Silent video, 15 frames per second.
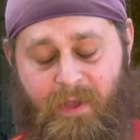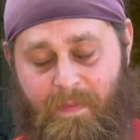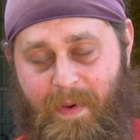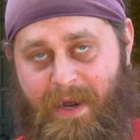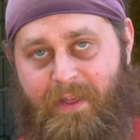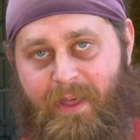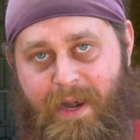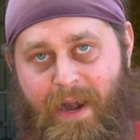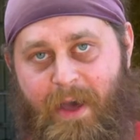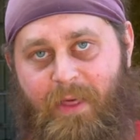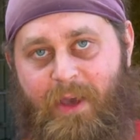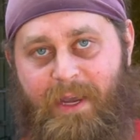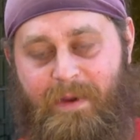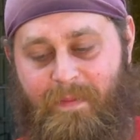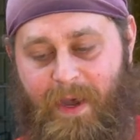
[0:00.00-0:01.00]
They're better than
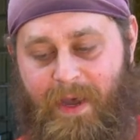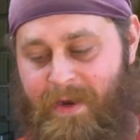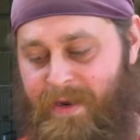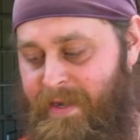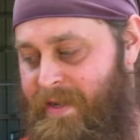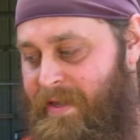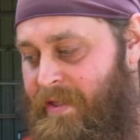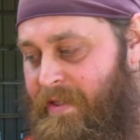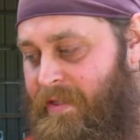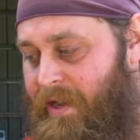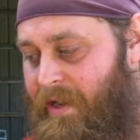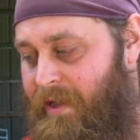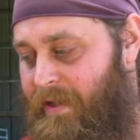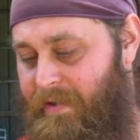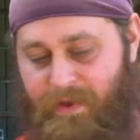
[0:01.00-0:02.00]
nothing, but
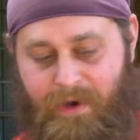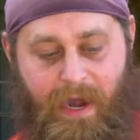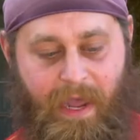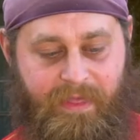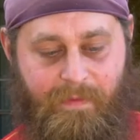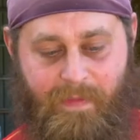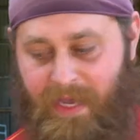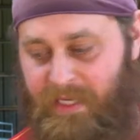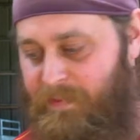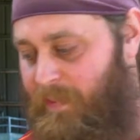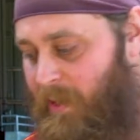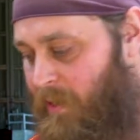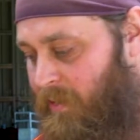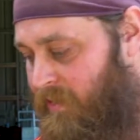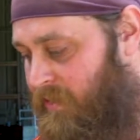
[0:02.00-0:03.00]
they're not the best
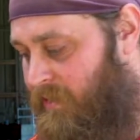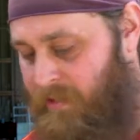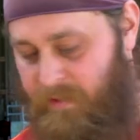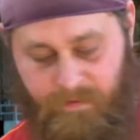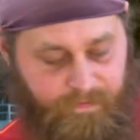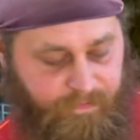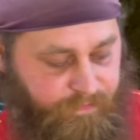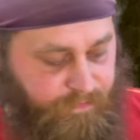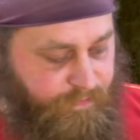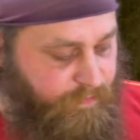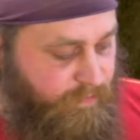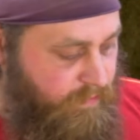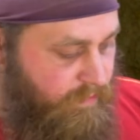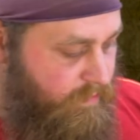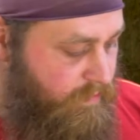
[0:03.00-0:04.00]
posts.
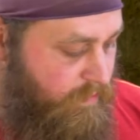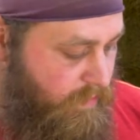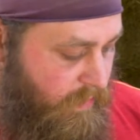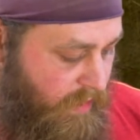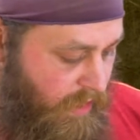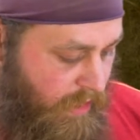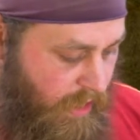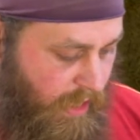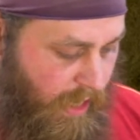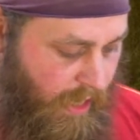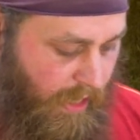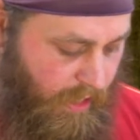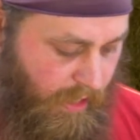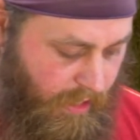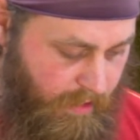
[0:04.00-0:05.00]

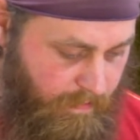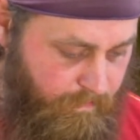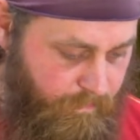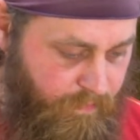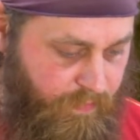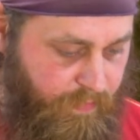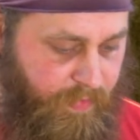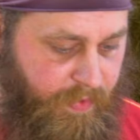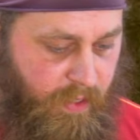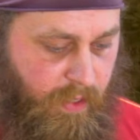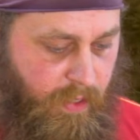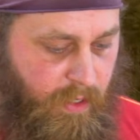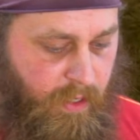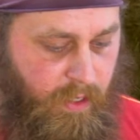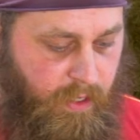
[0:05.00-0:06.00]
Some
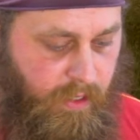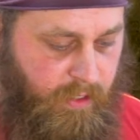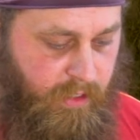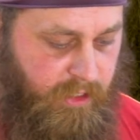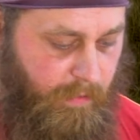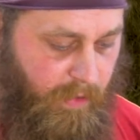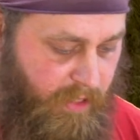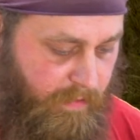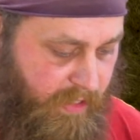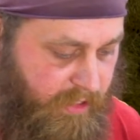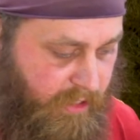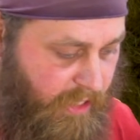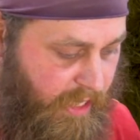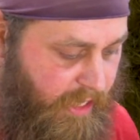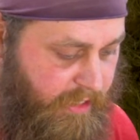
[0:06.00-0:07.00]
other
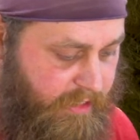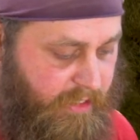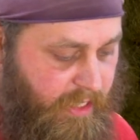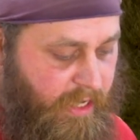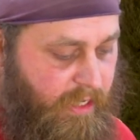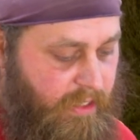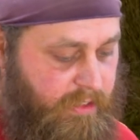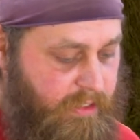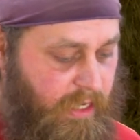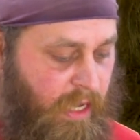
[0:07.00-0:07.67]
miscellaneous things.